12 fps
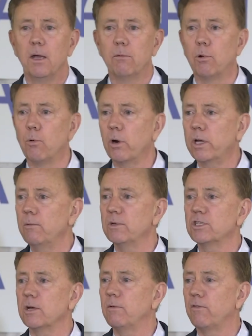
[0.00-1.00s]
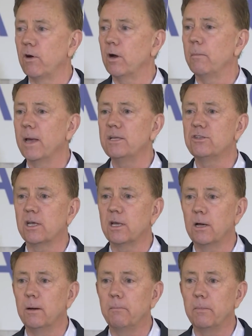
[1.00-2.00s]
And we're working with some of our amazing